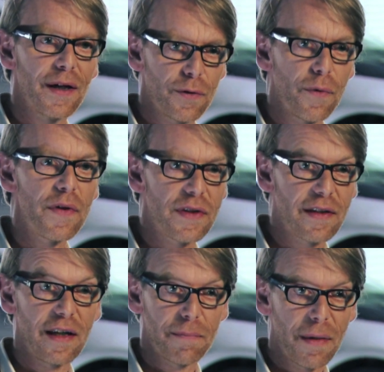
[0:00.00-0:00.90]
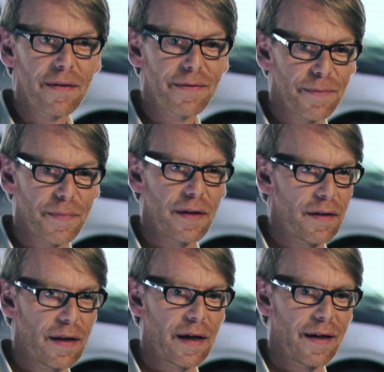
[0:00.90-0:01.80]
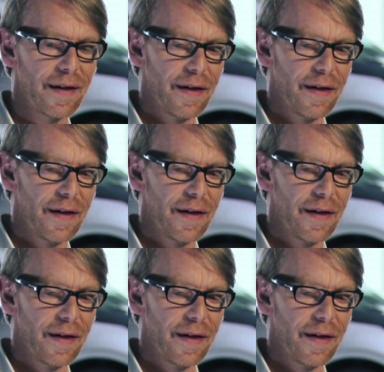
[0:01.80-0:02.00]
to this statement, like